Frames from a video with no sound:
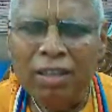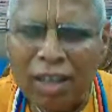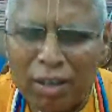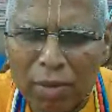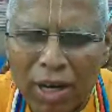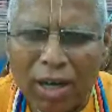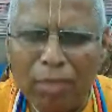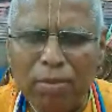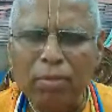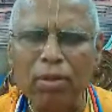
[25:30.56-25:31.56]
that
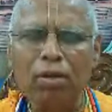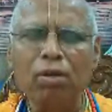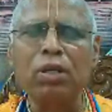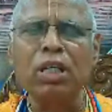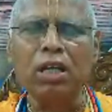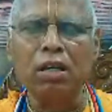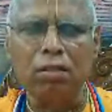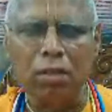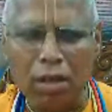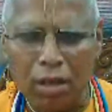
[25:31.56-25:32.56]
Mahaprabhu
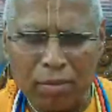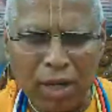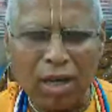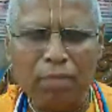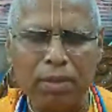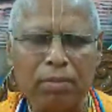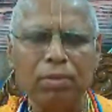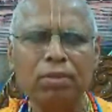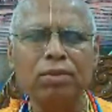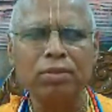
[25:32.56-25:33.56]
Kirtana,
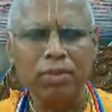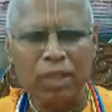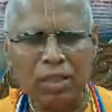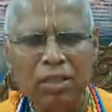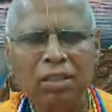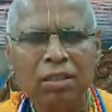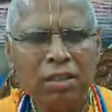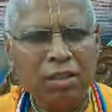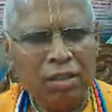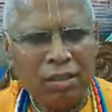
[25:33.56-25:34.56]
Mahaprabhu
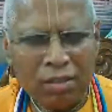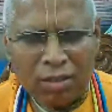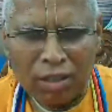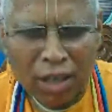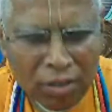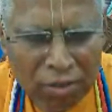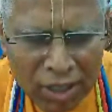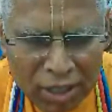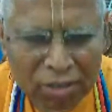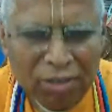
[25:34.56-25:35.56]
would not
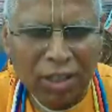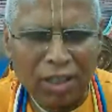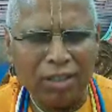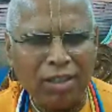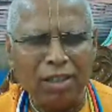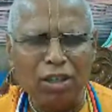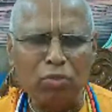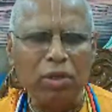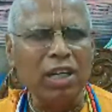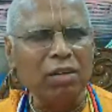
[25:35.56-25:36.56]
only do Kirtan, or
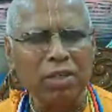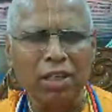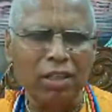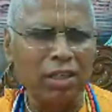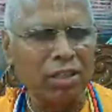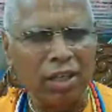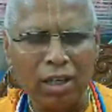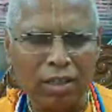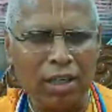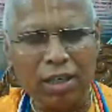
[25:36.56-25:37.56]
whenever he did
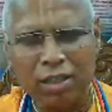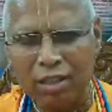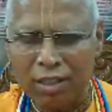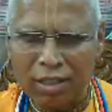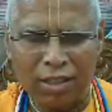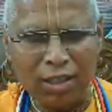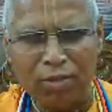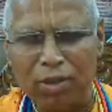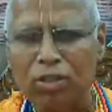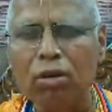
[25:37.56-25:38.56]
Kirtan,
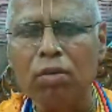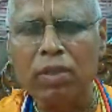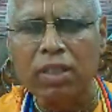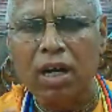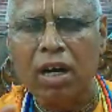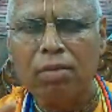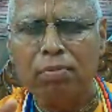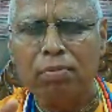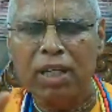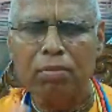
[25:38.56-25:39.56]
it was always
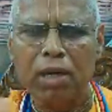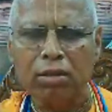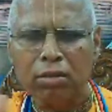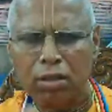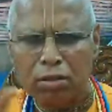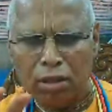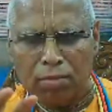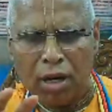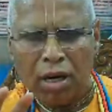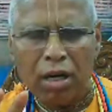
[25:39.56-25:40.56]
accompanied by Nritya.
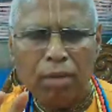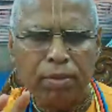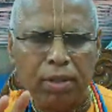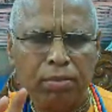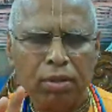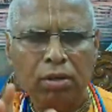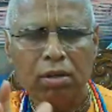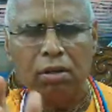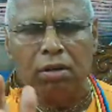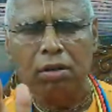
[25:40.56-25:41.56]

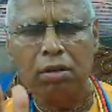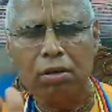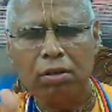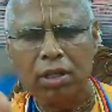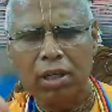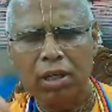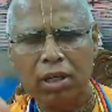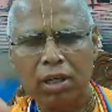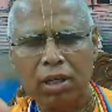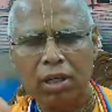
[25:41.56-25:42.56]
Mahaprabho
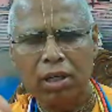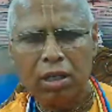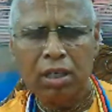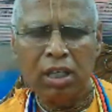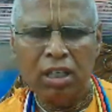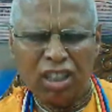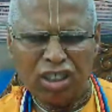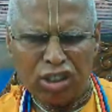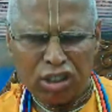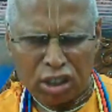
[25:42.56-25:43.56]
Kirtana
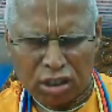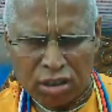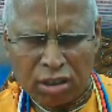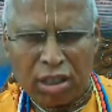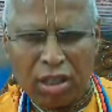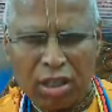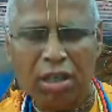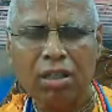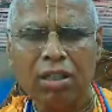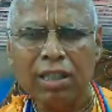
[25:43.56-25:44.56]

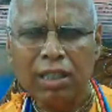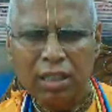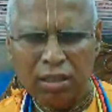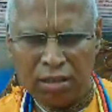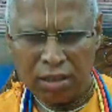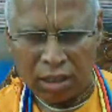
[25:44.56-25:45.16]
Nritya